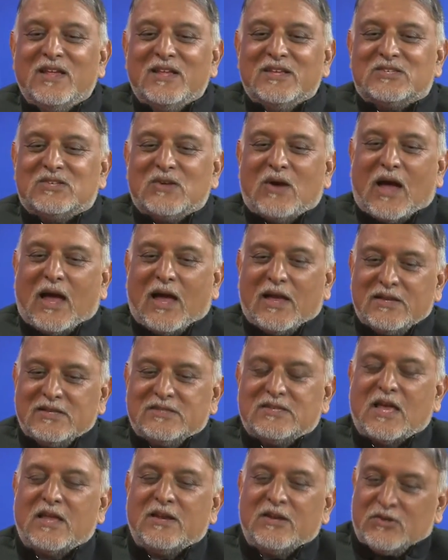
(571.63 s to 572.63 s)
So I
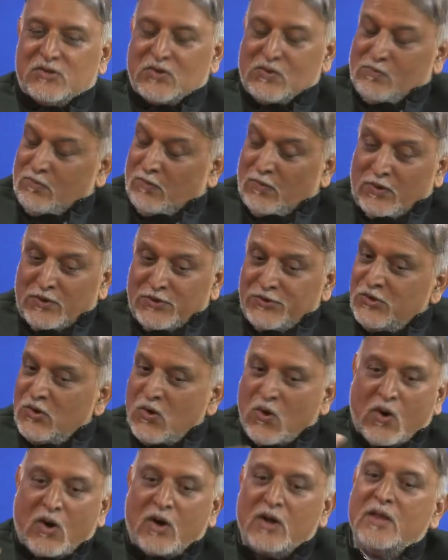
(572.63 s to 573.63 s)
decided to
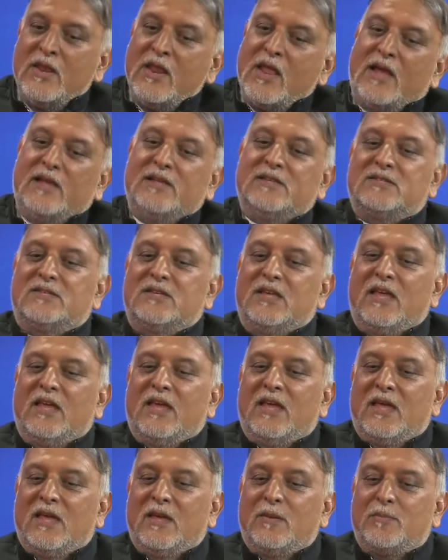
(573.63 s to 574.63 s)
organize
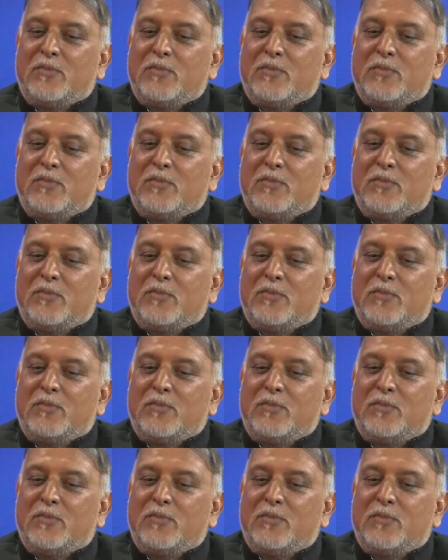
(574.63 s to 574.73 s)
a